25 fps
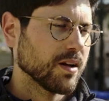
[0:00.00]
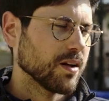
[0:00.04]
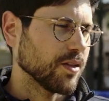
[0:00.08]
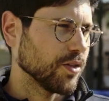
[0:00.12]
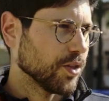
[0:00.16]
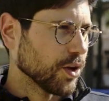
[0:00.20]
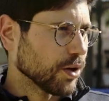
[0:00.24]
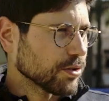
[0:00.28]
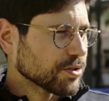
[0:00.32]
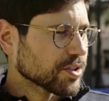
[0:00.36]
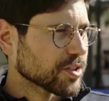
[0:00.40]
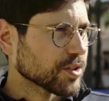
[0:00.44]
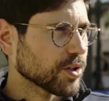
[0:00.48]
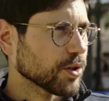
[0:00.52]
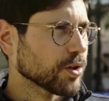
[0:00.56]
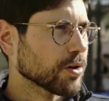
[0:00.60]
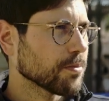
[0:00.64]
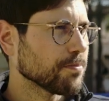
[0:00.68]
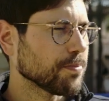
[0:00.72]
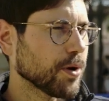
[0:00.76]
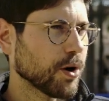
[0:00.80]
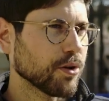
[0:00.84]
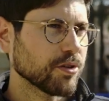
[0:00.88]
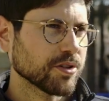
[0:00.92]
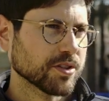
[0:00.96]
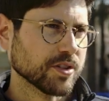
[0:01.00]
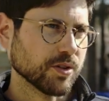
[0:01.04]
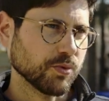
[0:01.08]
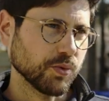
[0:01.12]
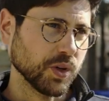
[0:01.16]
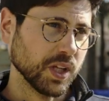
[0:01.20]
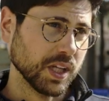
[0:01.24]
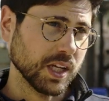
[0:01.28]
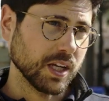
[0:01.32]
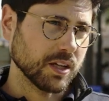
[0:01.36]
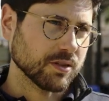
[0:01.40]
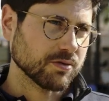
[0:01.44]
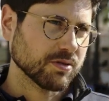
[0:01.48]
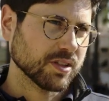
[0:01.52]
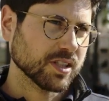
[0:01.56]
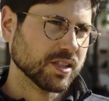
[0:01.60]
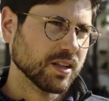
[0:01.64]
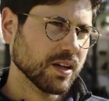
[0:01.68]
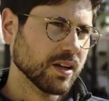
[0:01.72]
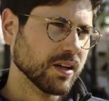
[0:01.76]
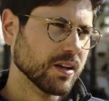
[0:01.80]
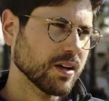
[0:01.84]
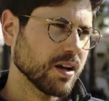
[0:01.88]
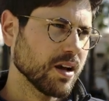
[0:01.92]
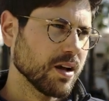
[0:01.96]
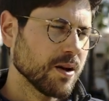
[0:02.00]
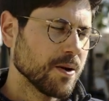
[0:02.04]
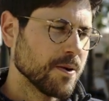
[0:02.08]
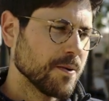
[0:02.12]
those two components are really interesting.